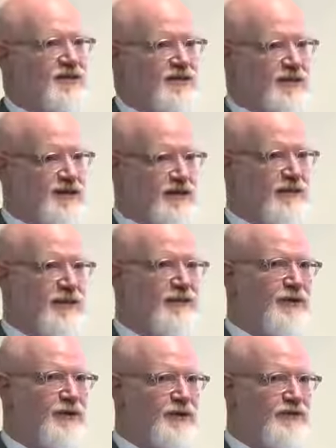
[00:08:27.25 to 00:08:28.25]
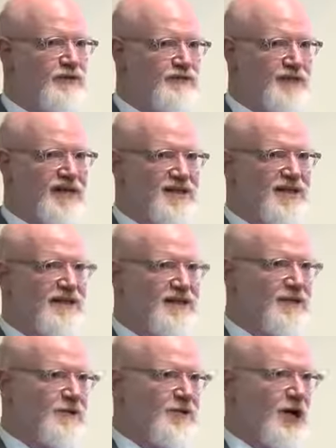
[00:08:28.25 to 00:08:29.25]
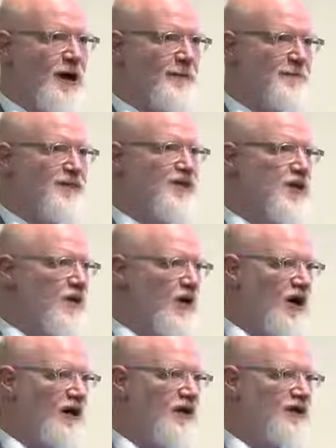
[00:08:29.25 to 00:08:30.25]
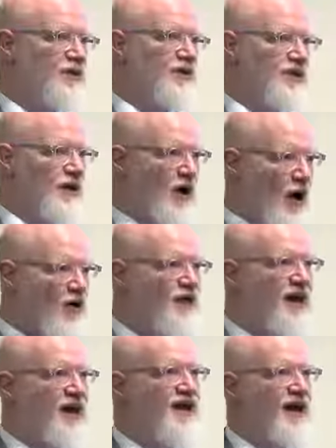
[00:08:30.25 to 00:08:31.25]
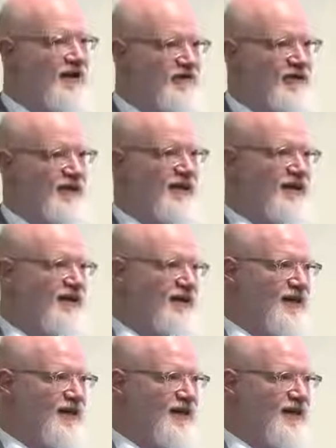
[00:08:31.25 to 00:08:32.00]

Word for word: These are people who basically their job is to go on and tweet all day, every day,